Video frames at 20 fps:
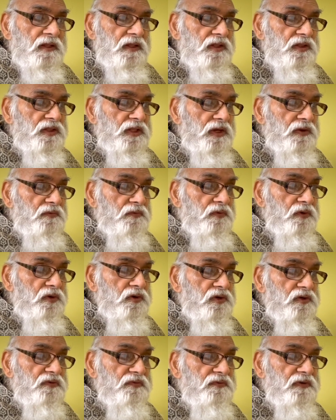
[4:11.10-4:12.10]
They
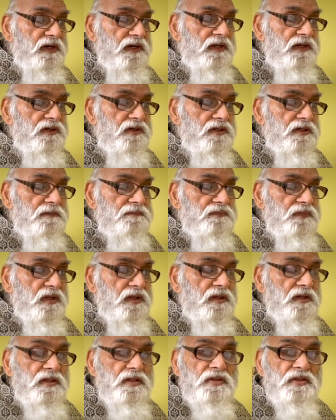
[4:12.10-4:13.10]
worked for it
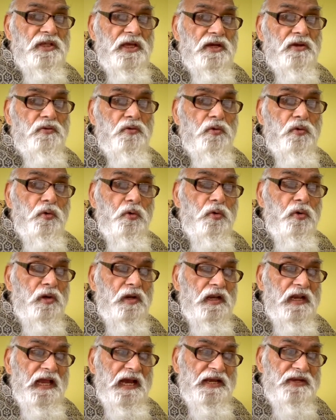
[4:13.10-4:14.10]
their whole
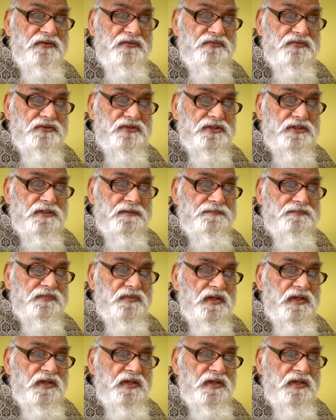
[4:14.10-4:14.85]
lives,